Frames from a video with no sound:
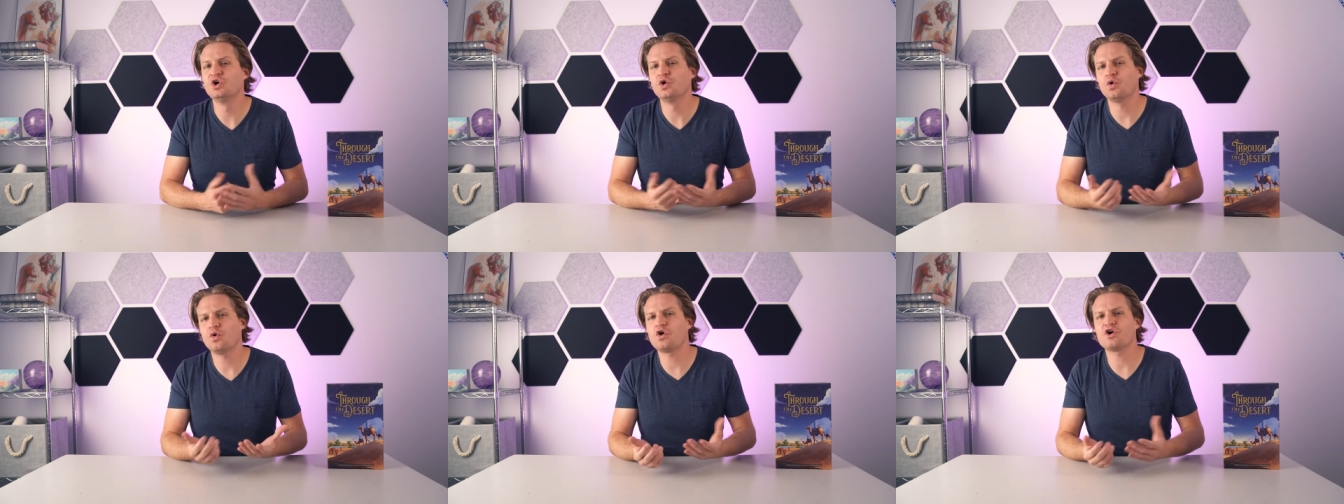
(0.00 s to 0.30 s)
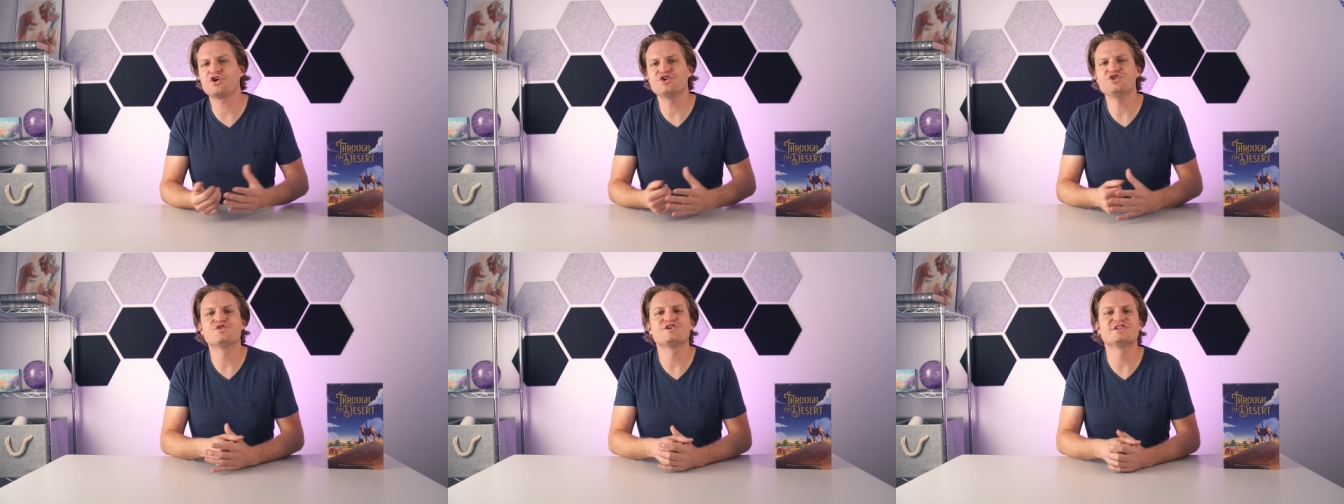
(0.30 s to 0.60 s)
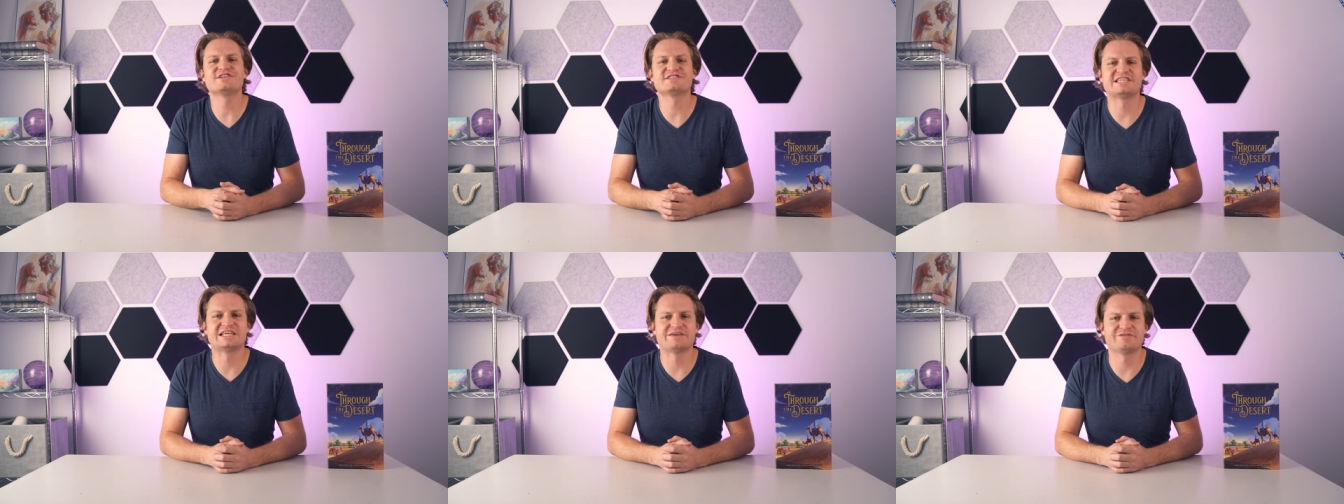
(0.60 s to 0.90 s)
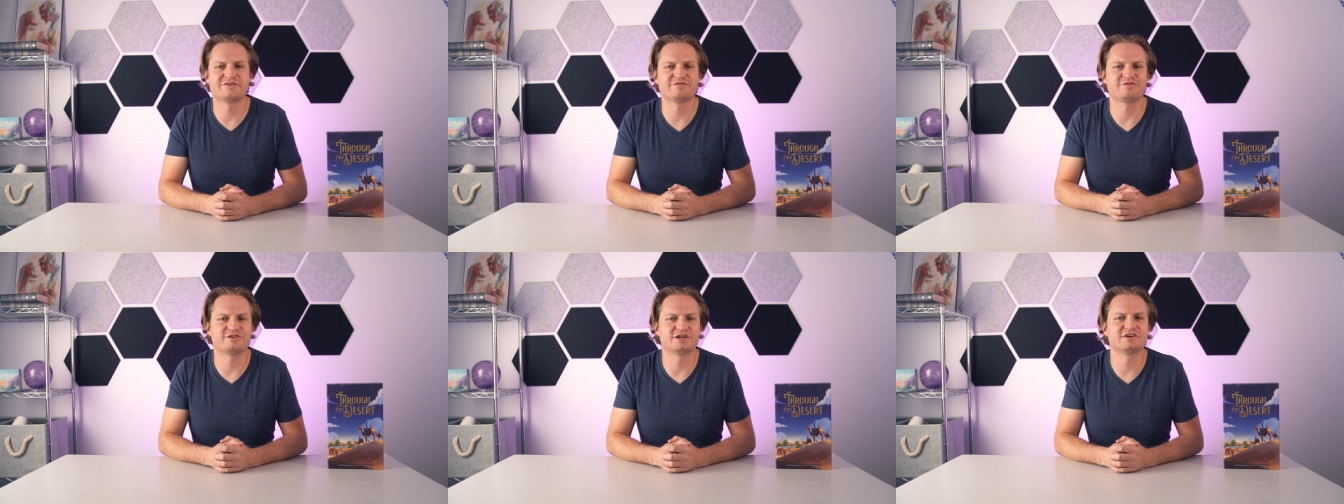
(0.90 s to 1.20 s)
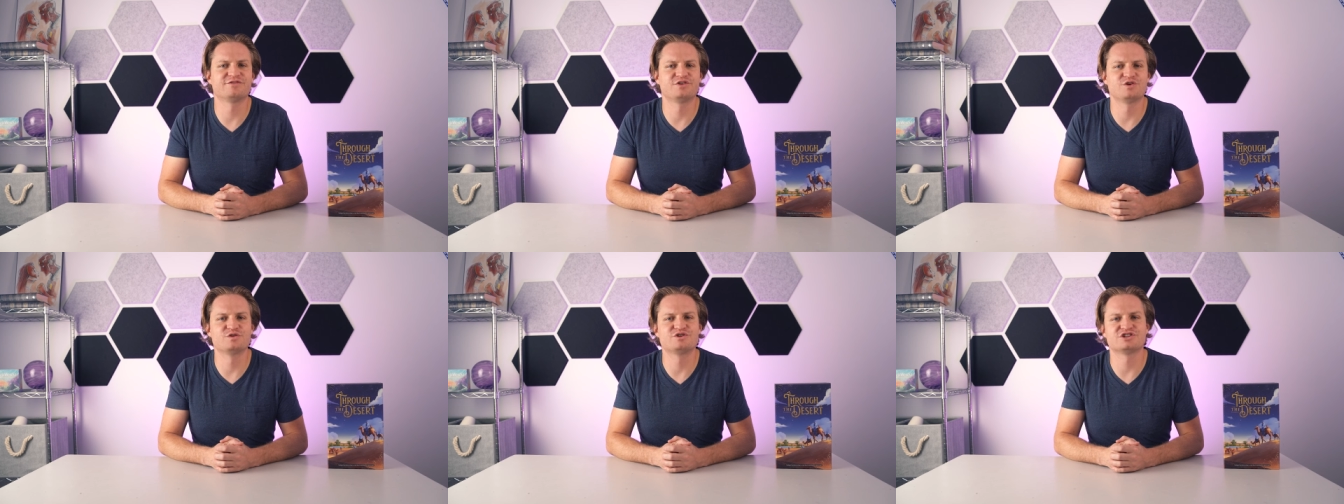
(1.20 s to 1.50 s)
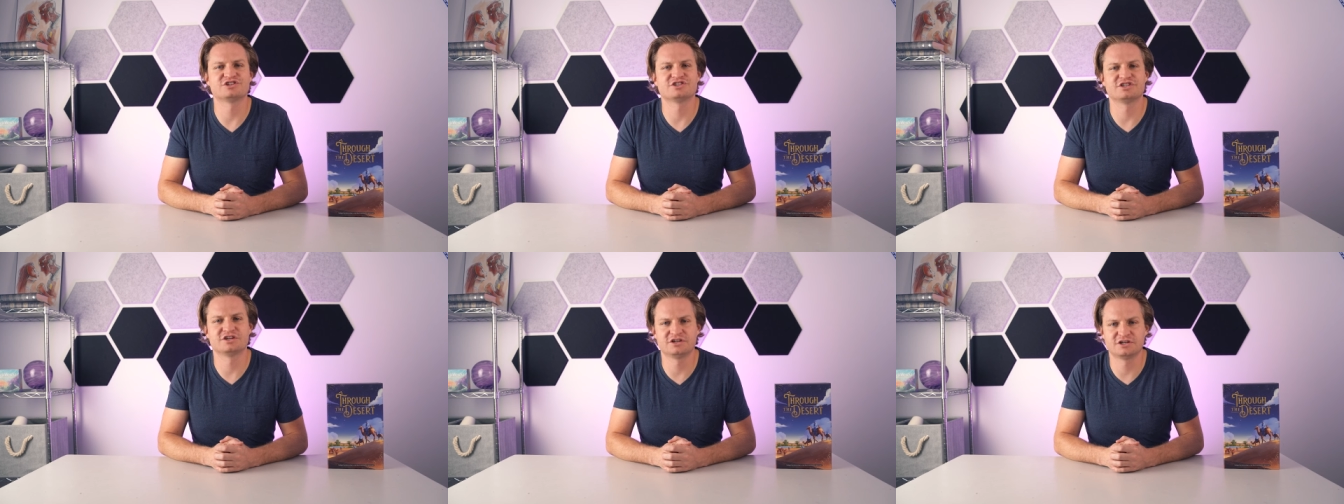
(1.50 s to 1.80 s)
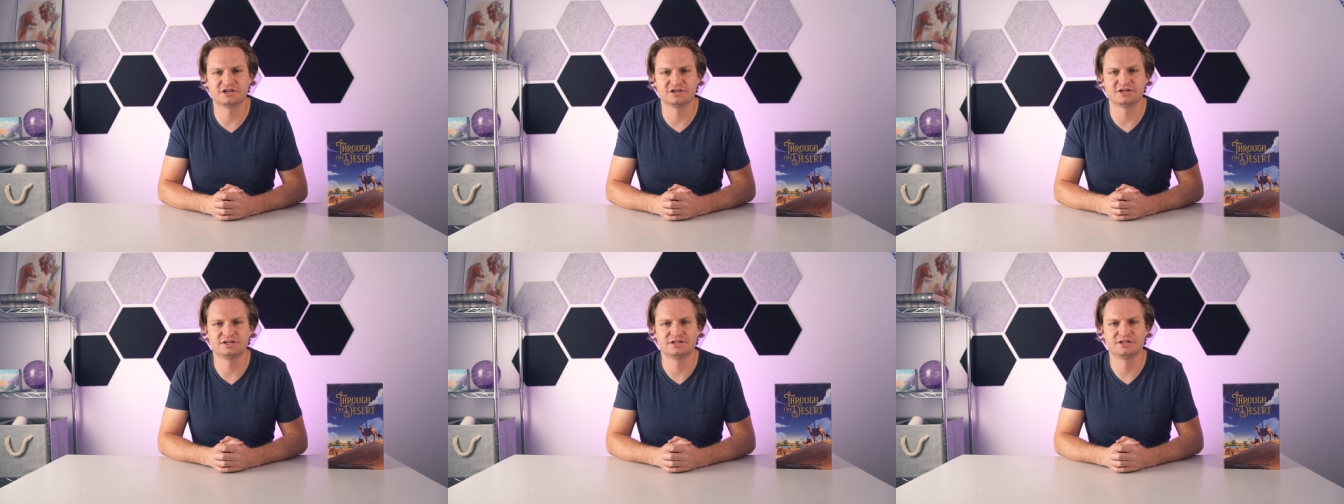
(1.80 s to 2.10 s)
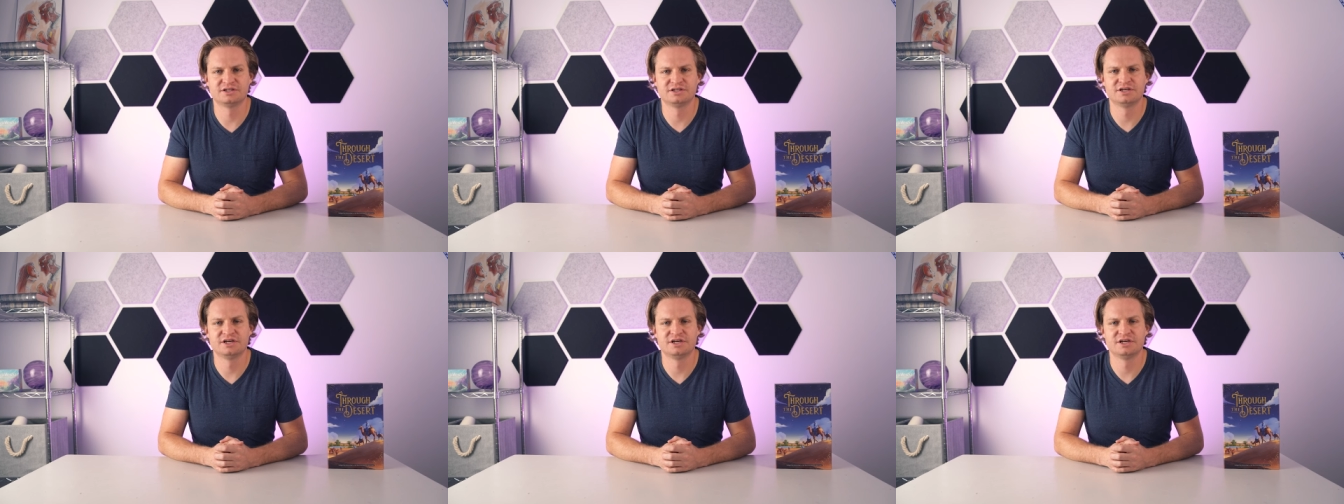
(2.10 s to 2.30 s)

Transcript: or you can save it for a future turn.